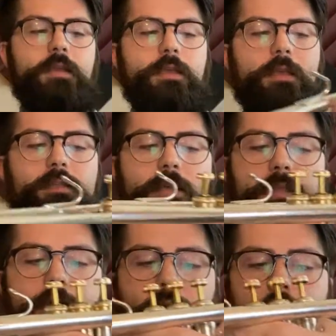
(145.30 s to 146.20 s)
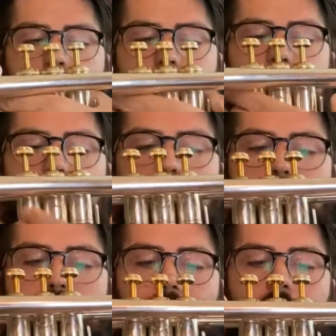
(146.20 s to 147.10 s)
and then that goes
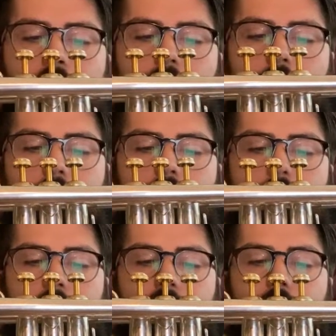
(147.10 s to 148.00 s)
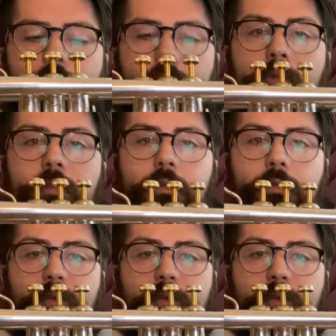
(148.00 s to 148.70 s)
through the third